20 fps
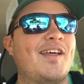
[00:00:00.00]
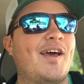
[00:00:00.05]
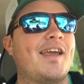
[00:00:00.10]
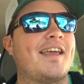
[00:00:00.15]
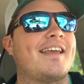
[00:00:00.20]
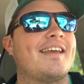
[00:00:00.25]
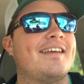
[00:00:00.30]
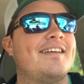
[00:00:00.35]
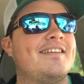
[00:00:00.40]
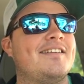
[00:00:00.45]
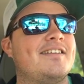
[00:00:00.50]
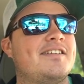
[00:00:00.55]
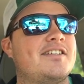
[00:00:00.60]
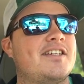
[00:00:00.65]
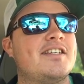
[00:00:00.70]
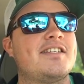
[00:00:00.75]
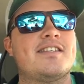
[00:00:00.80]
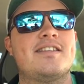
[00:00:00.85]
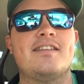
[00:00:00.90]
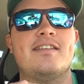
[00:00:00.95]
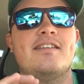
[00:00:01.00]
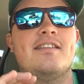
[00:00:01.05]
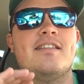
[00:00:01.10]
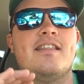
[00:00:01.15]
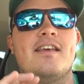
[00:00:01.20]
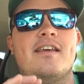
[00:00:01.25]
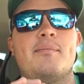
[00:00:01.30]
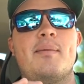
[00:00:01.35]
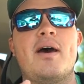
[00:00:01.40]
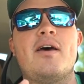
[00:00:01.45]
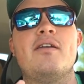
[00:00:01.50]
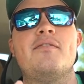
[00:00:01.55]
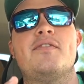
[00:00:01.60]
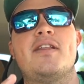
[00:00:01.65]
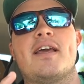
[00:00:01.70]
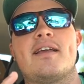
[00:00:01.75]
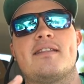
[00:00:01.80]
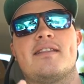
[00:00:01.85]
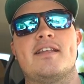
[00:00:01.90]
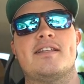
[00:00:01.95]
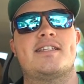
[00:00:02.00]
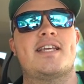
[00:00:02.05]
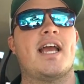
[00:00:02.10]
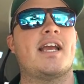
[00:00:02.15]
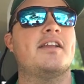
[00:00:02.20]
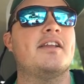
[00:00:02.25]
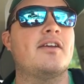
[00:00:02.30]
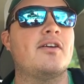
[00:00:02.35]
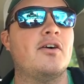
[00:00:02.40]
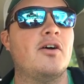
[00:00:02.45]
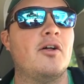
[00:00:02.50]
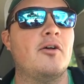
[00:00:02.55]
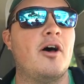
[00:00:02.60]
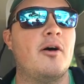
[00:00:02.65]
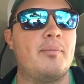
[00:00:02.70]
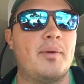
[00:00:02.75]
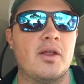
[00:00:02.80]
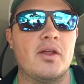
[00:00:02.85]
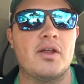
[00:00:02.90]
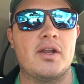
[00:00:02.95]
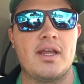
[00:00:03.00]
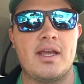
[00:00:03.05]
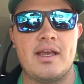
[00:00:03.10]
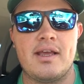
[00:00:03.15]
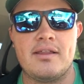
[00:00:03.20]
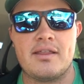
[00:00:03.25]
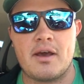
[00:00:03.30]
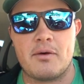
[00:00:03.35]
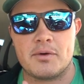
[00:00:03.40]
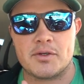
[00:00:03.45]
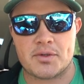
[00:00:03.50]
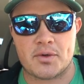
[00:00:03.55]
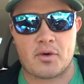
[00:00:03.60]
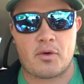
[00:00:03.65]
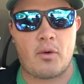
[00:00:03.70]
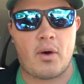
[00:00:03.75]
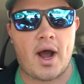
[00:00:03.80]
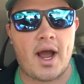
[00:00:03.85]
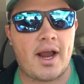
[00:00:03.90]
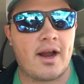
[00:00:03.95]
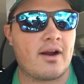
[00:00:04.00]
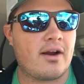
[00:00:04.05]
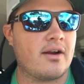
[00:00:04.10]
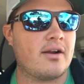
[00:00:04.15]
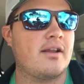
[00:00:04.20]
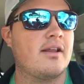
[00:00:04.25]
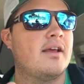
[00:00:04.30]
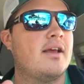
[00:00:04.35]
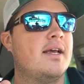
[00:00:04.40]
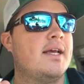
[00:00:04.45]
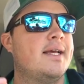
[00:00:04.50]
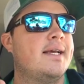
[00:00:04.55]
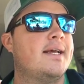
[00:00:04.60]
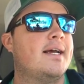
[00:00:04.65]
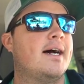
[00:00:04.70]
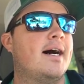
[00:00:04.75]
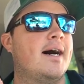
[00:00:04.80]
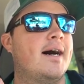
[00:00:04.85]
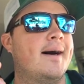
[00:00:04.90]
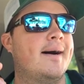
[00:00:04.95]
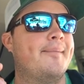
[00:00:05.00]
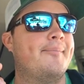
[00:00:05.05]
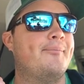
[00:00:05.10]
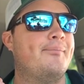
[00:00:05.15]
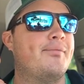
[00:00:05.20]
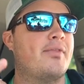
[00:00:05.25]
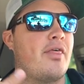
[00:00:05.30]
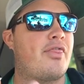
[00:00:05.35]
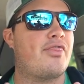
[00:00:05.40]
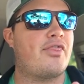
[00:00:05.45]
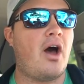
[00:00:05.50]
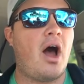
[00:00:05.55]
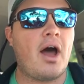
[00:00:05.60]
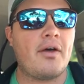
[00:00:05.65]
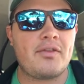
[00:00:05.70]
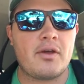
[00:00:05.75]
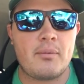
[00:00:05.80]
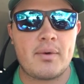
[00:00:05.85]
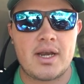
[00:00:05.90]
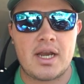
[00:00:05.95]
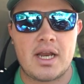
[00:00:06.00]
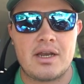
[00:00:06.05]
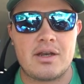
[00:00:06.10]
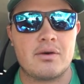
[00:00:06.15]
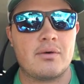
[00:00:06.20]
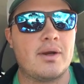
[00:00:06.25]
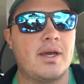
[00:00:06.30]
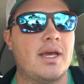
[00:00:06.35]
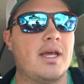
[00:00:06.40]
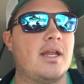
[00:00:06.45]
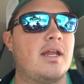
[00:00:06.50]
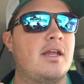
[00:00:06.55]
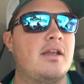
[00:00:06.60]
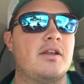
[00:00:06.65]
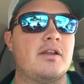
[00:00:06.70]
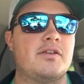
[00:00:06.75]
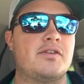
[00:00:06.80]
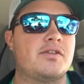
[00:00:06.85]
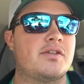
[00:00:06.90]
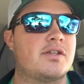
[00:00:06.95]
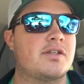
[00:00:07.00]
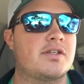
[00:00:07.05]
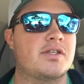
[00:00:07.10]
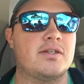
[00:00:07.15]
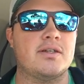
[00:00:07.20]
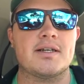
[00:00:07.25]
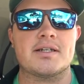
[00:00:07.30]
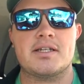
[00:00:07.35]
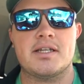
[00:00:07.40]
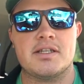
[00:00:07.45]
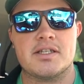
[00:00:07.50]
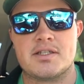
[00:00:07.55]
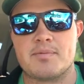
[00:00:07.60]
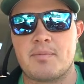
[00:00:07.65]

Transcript: like just the amount of like the technical ability that was required um, the thought that went into it, into selecting the